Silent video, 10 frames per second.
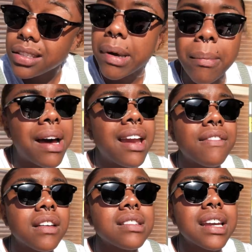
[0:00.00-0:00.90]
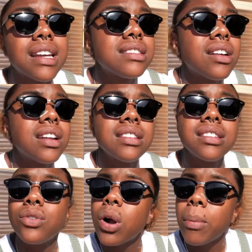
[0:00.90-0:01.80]
My body feels like it's starting
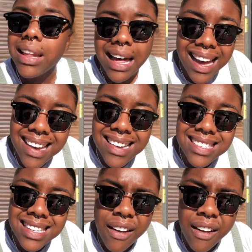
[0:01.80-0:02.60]
to normalize.